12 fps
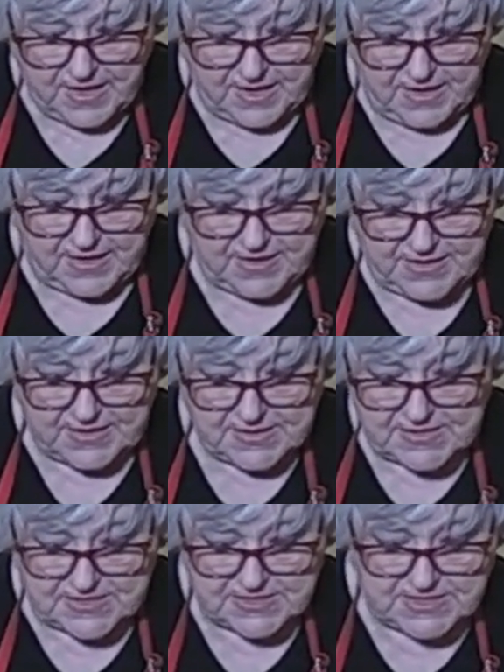and
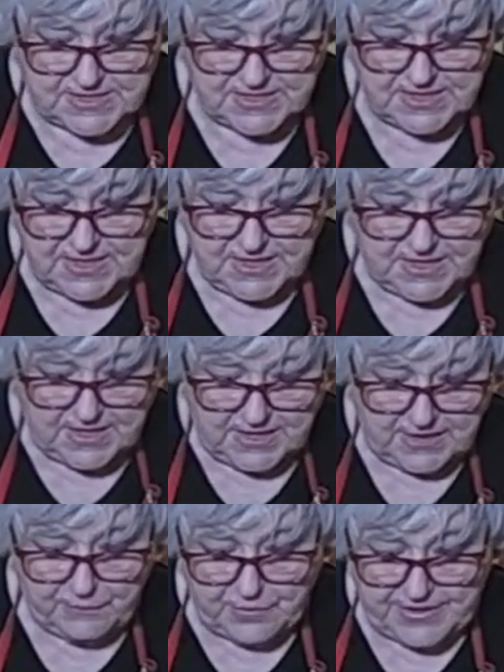
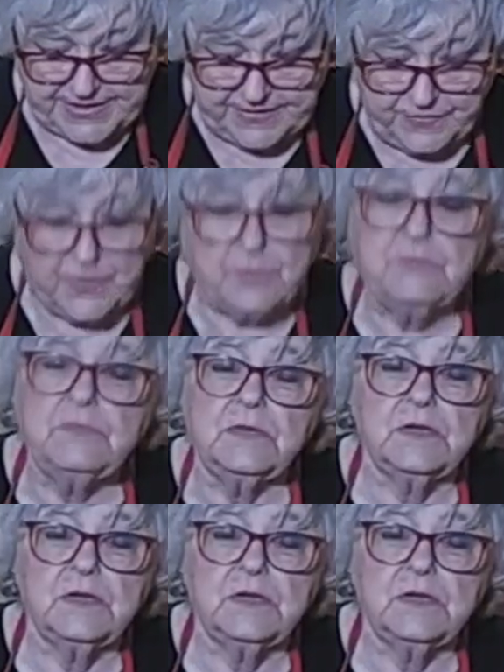I will eat them